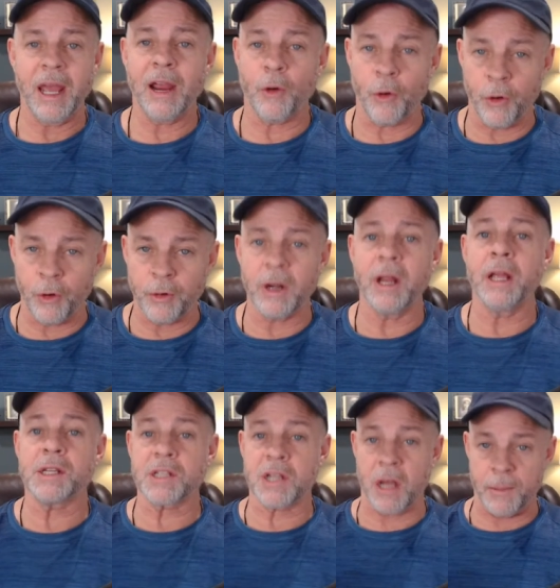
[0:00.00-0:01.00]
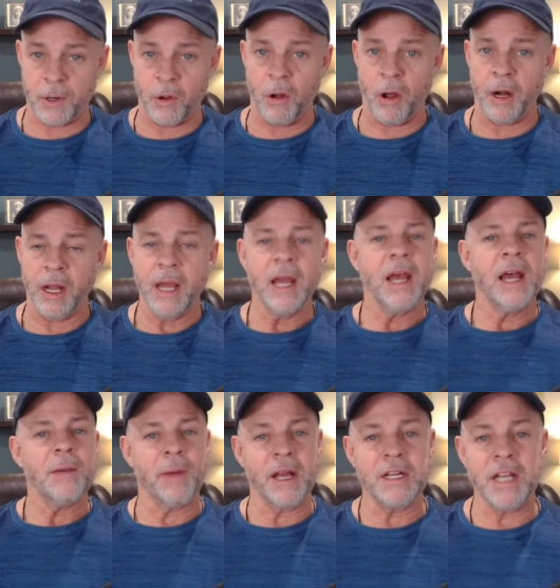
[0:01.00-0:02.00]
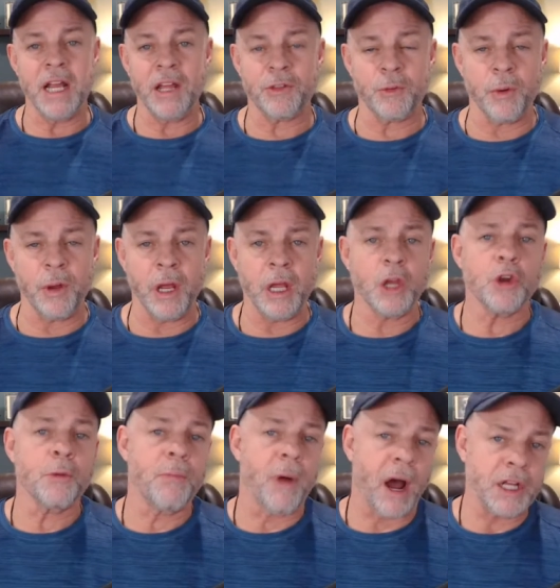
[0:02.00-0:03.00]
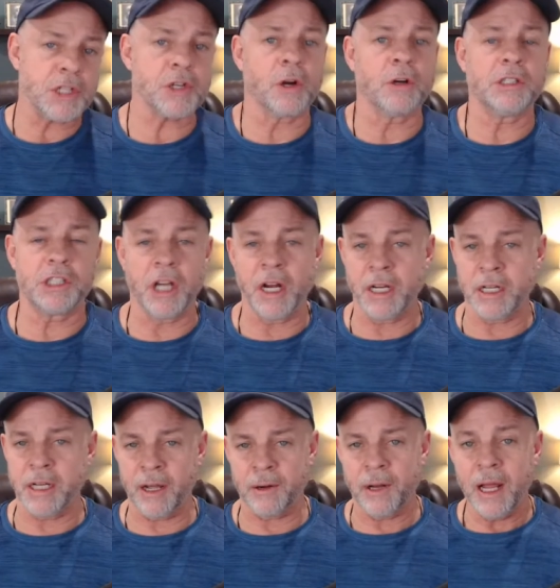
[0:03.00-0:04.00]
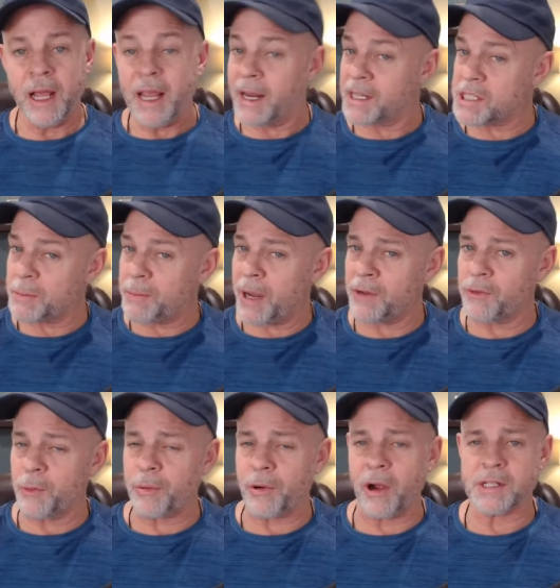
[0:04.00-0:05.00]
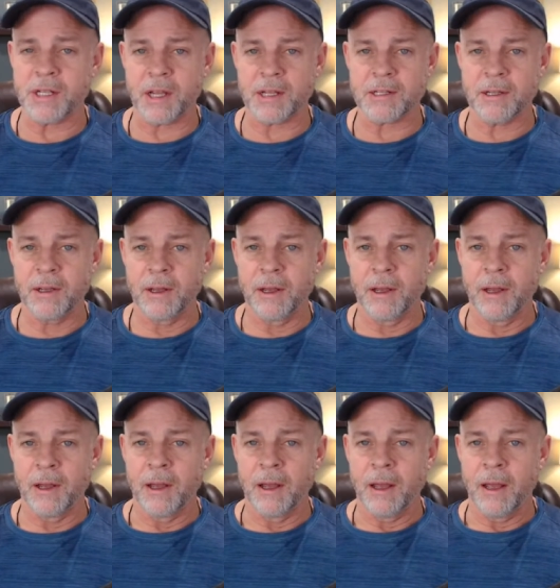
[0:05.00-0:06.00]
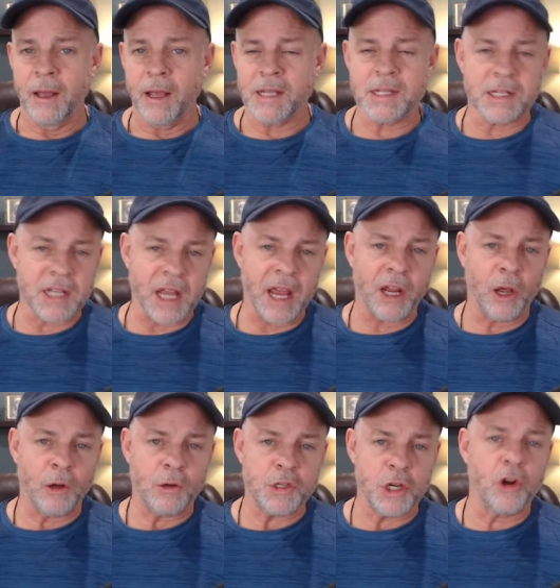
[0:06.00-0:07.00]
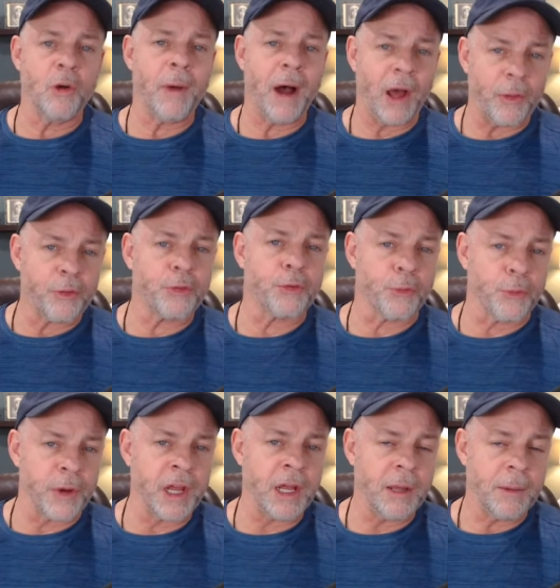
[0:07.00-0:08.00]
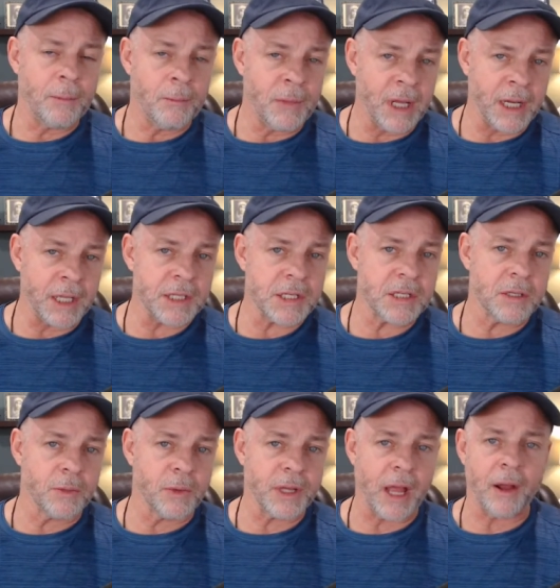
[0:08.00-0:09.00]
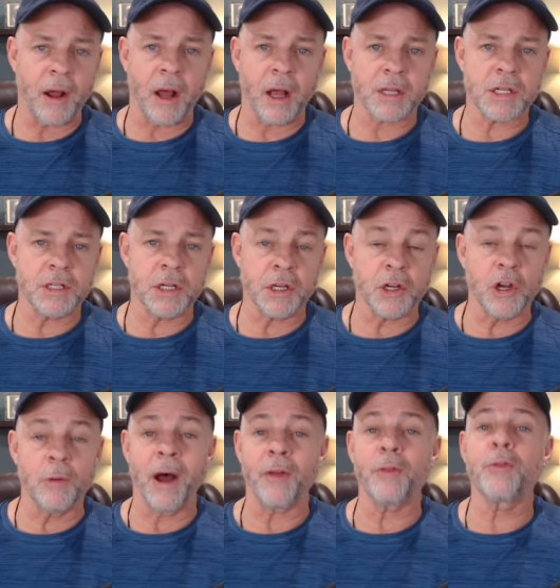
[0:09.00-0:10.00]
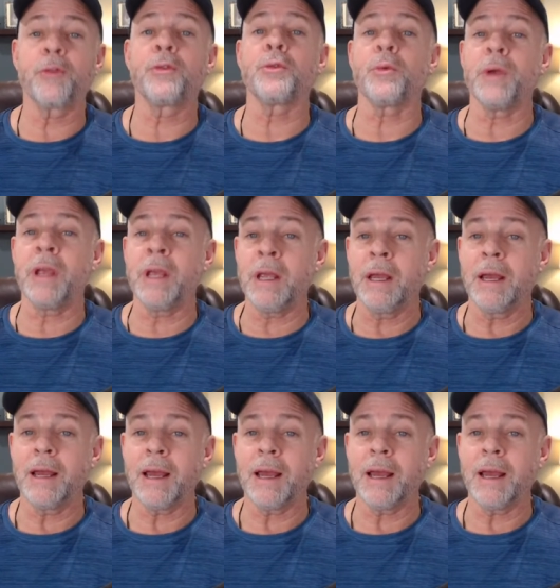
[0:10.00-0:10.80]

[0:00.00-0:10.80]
hurt is coming on. By day three, your body starts shutting down and it's a painful process. As the saying goes, you can go about 3 minutes without oxygen. You can go about 3